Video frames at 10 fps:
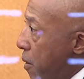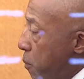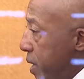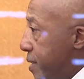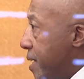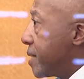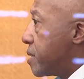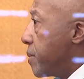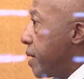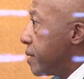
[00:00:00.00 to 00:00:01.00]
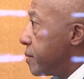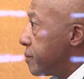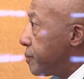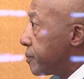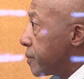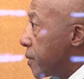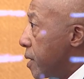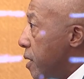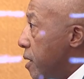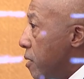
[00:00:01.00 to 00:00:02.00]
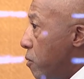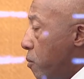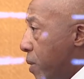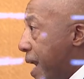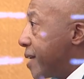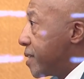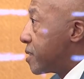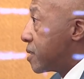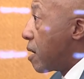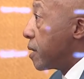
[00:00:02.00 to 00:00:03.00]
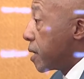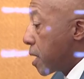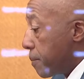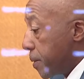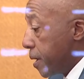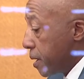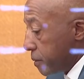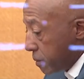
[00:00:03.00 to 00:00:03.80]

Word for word: what he said to me. We're not just starting a company,